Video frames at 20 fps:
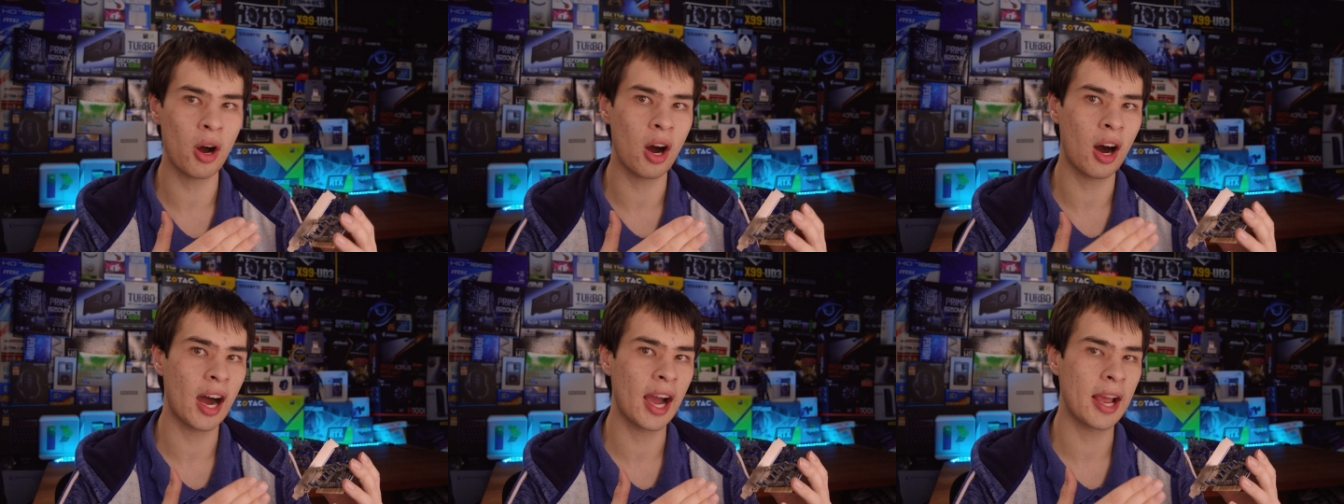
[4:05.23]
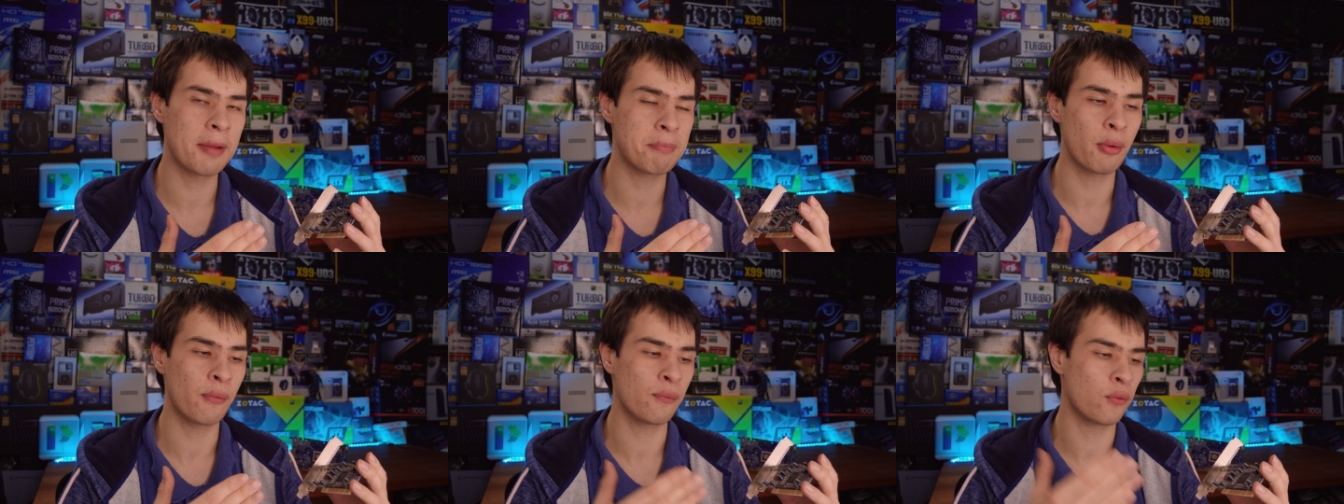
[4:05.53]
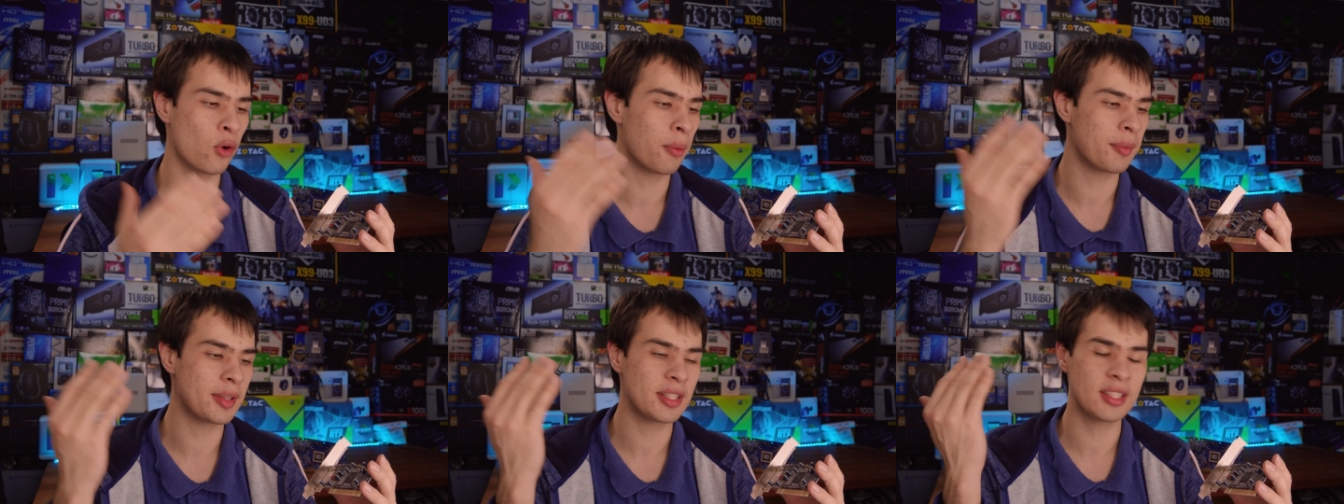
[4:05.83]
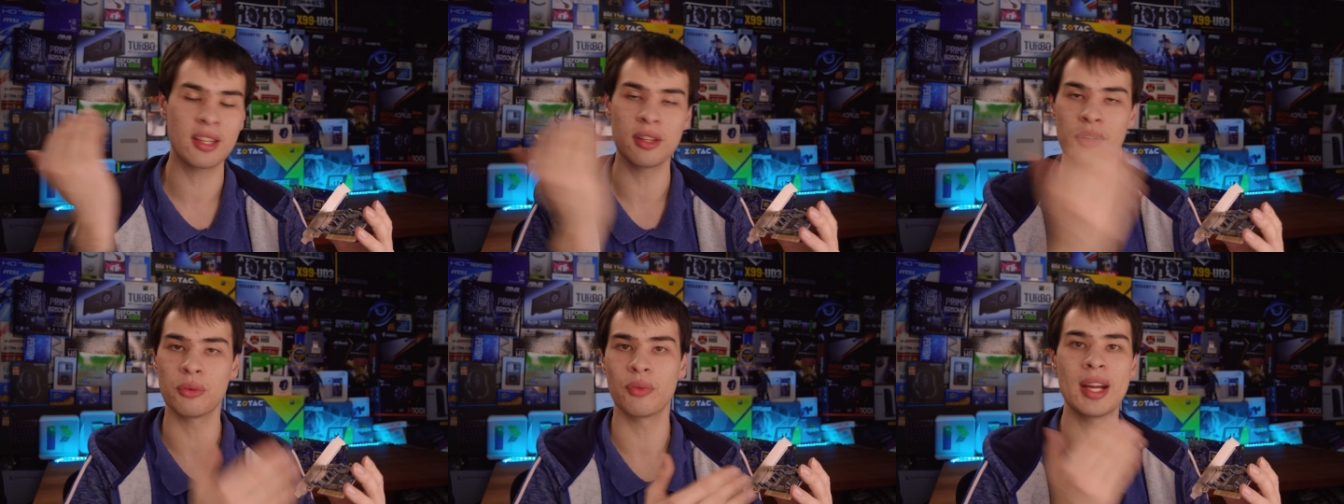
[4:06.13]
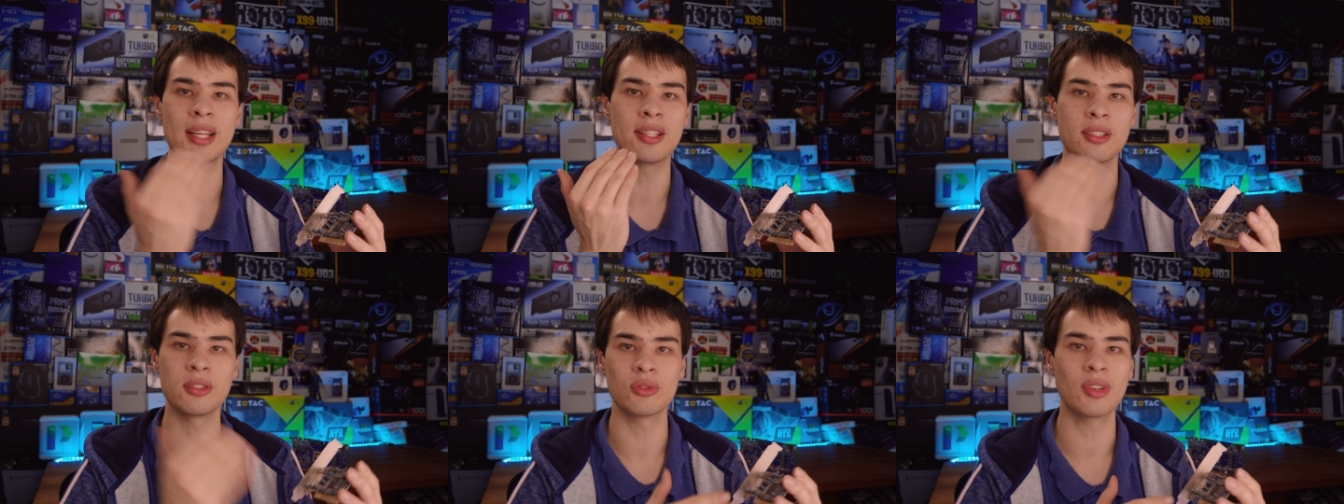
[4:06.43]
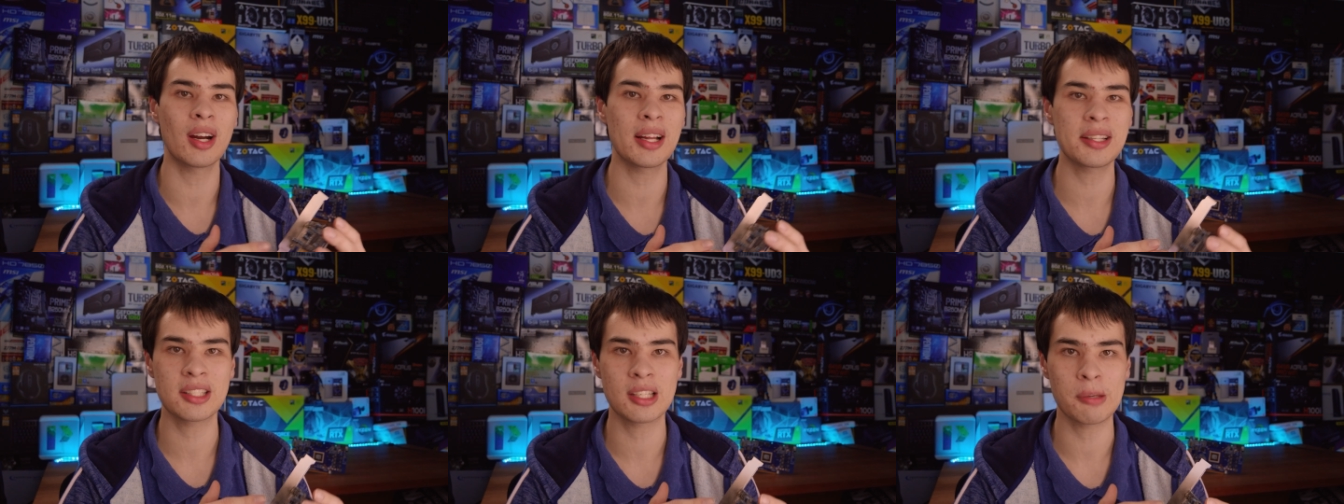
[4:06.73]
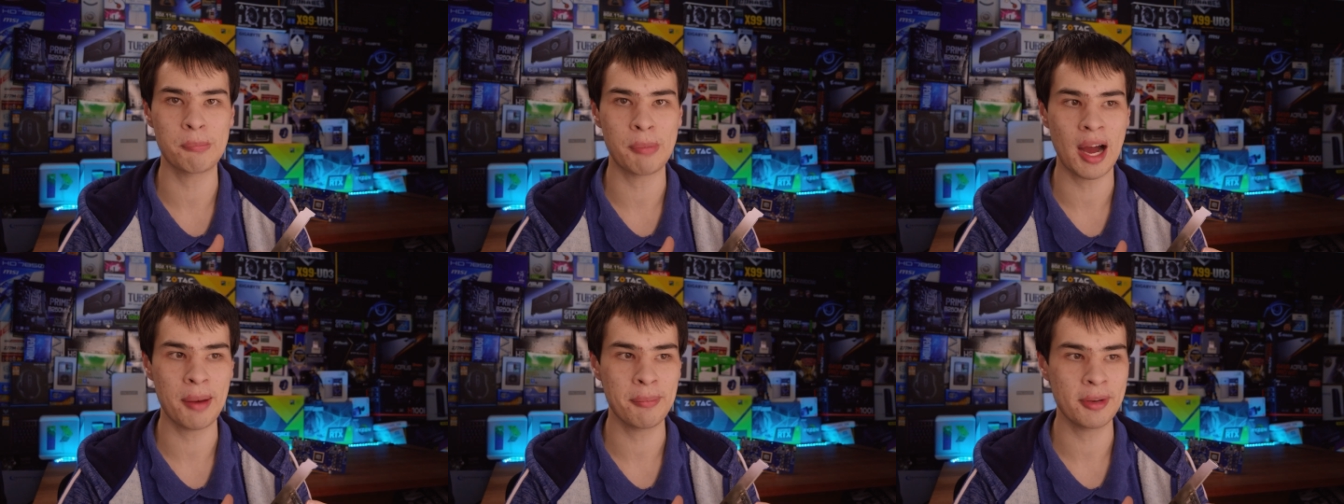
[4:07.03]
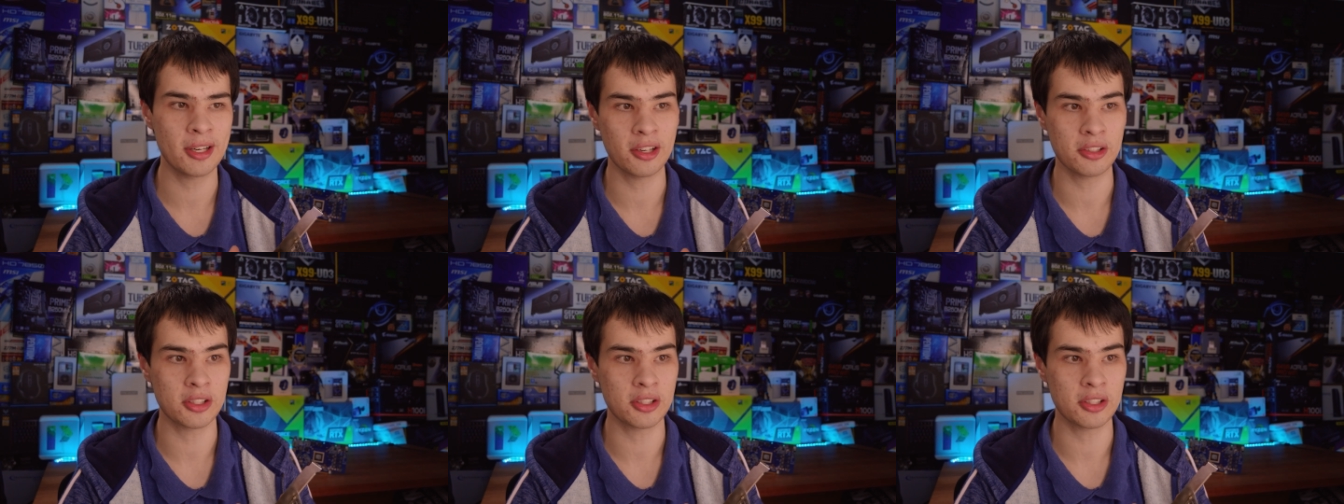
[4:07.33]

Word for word: high performance in the reads and writes department.